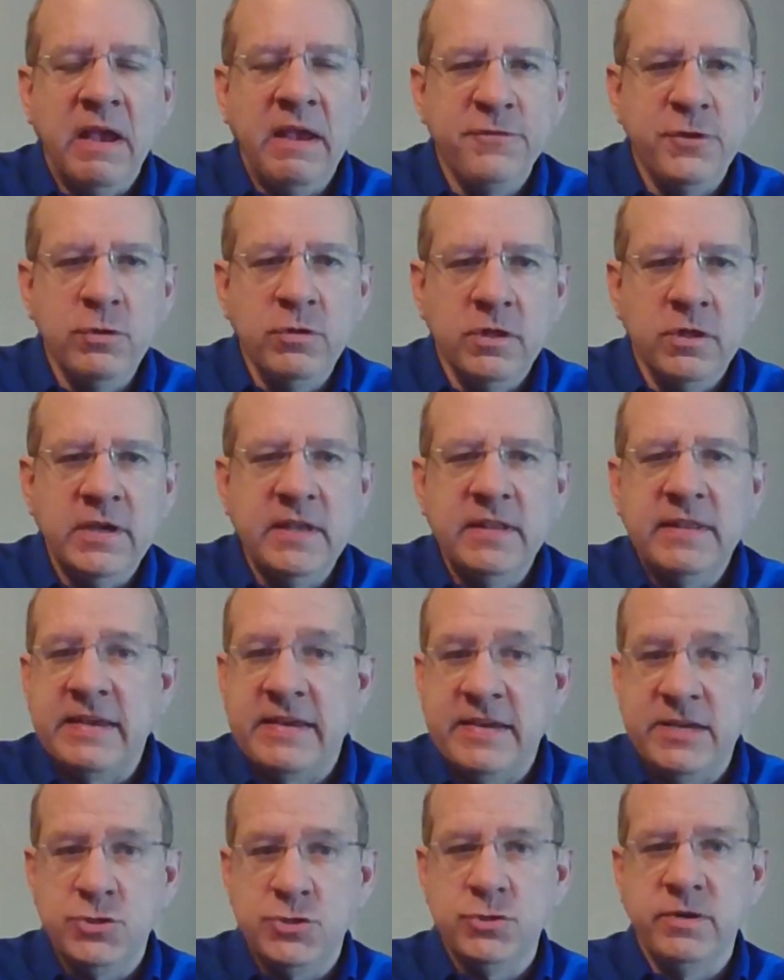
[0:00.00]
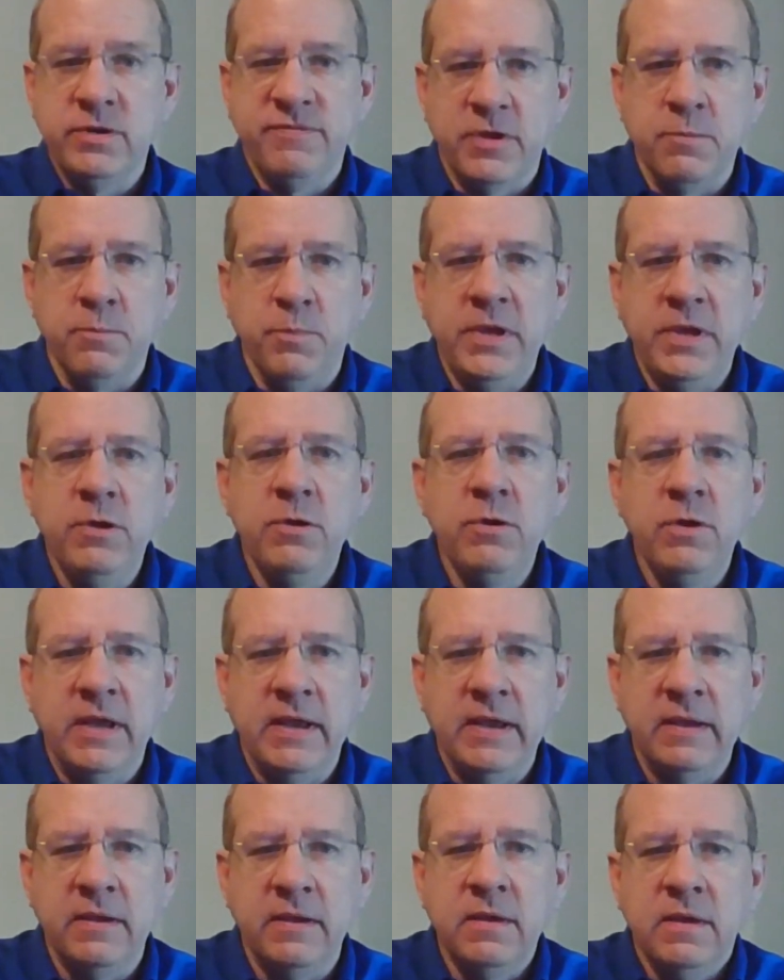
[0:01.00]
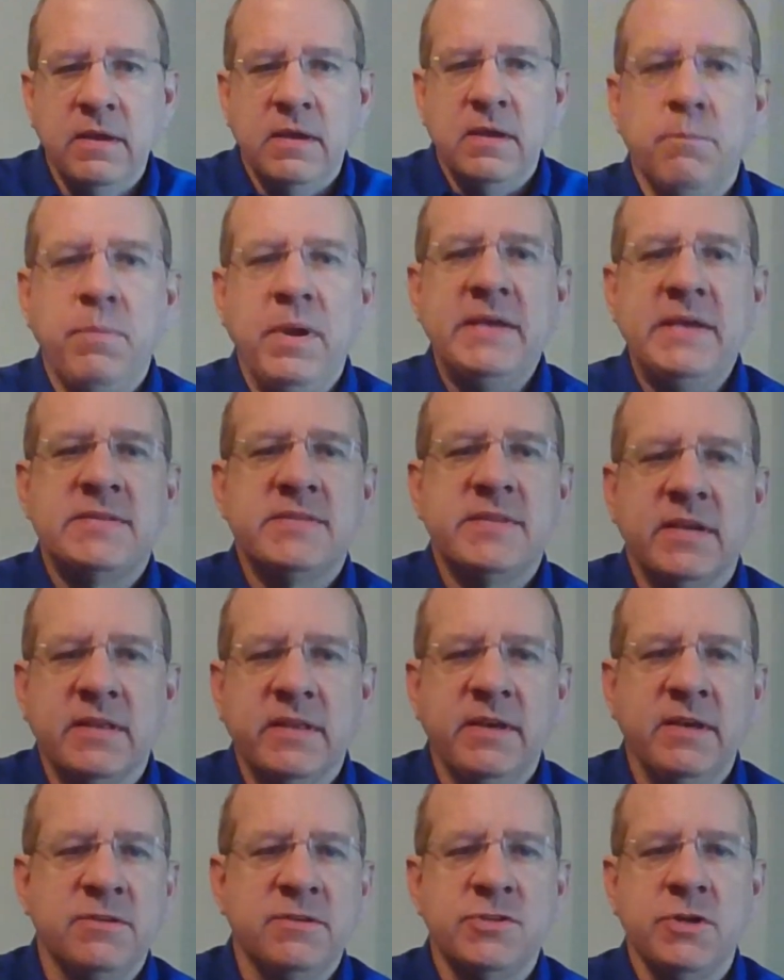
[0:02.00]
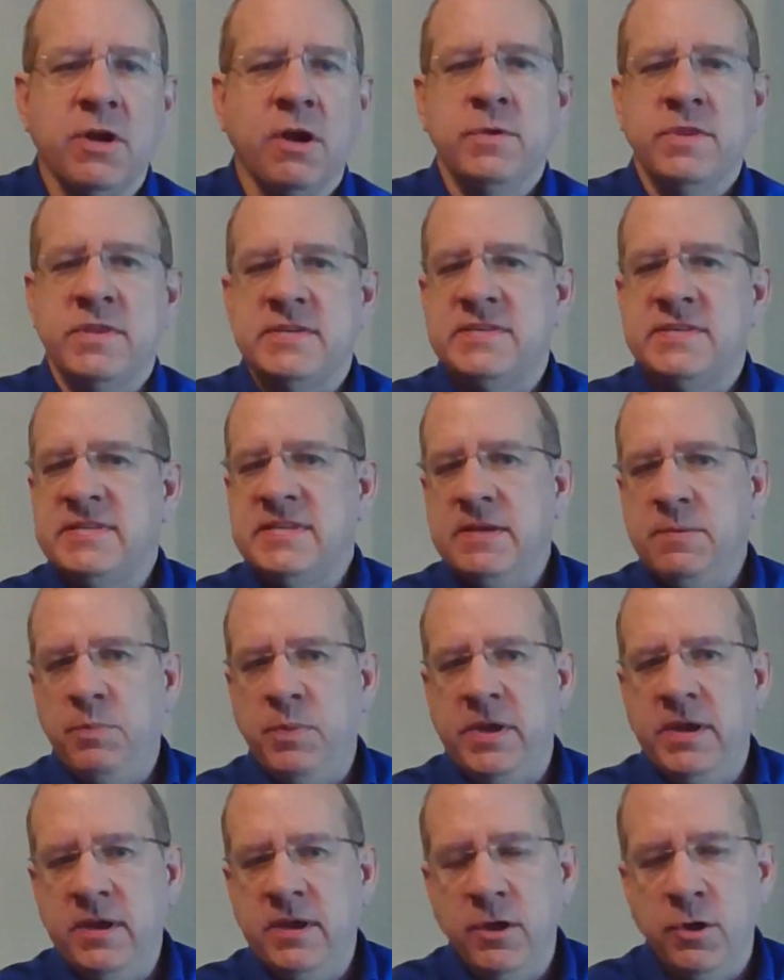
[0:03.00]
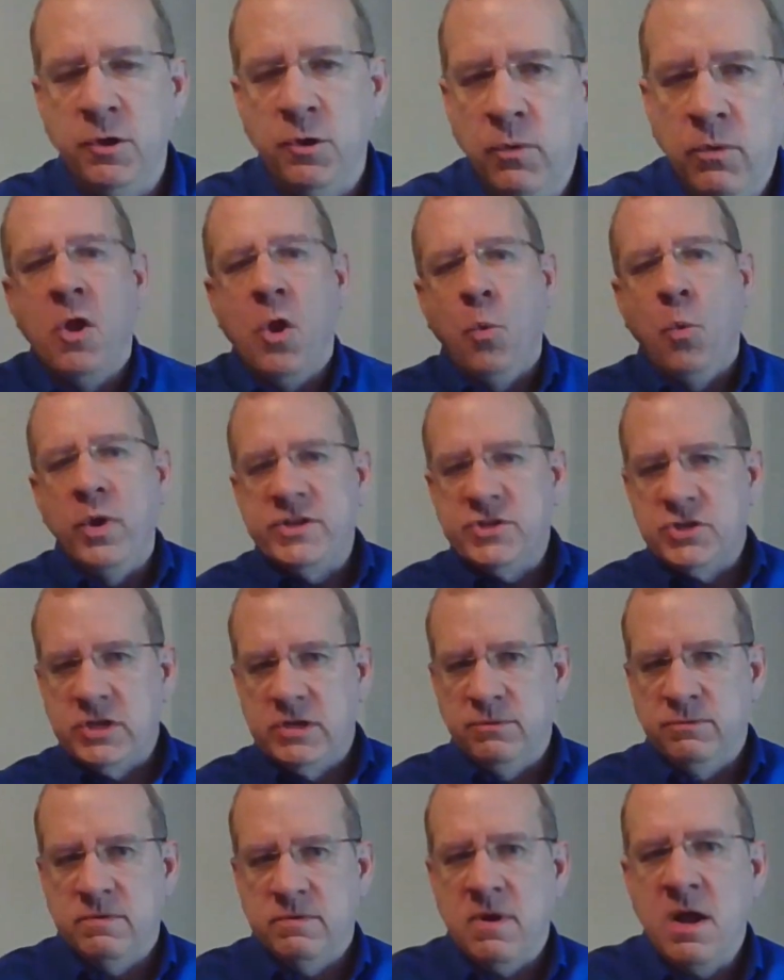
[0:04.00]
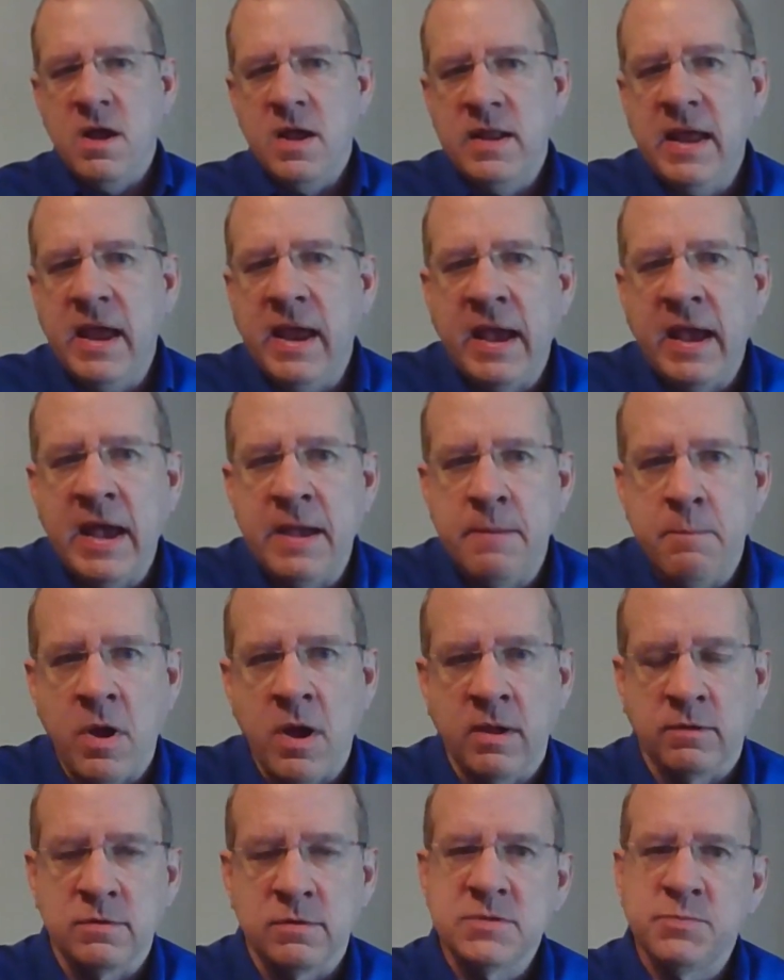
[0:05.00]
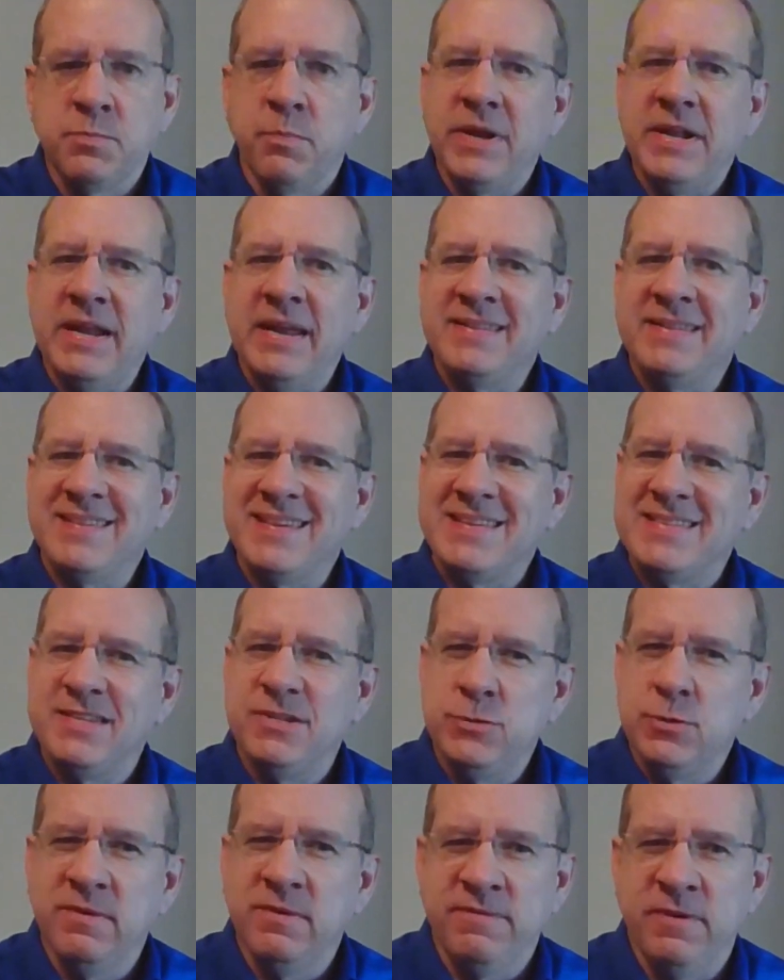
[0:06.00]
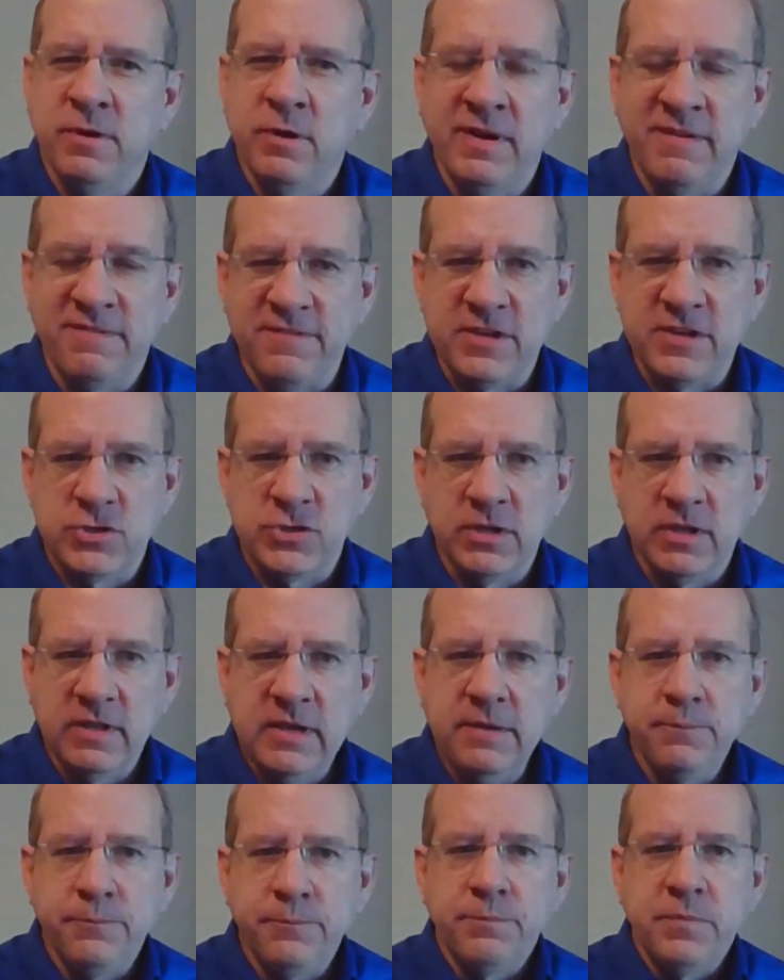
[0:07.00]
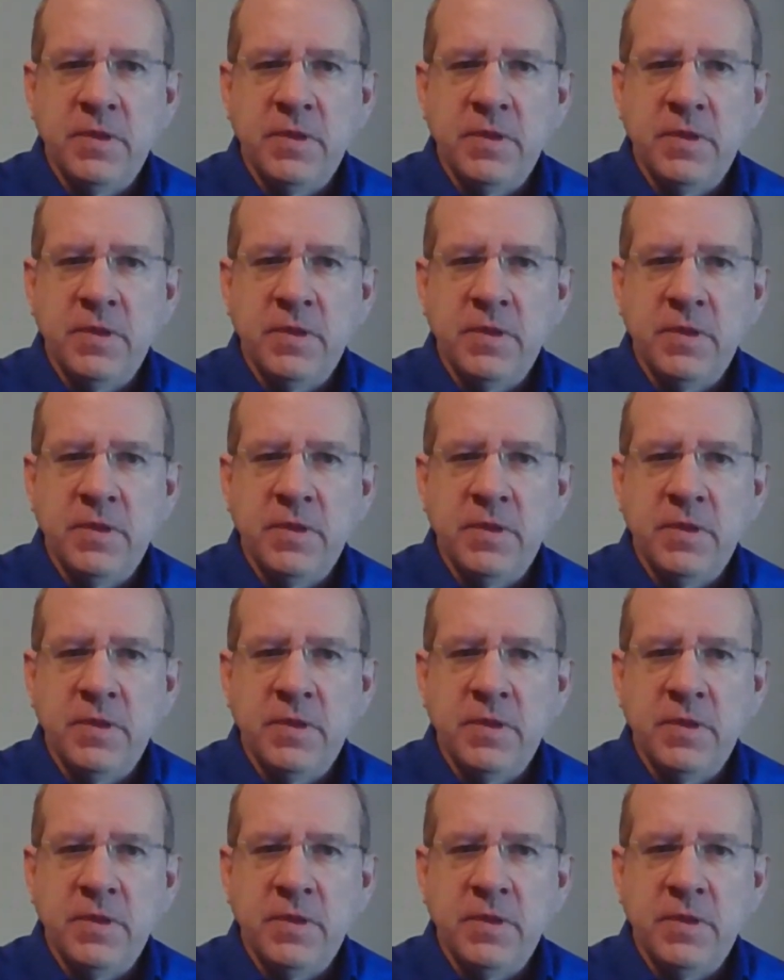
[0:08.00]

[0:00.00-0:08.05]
if you look at the history of computing, basically you start with a CPU, which can run AI models, but it doesn't do it very efficiently.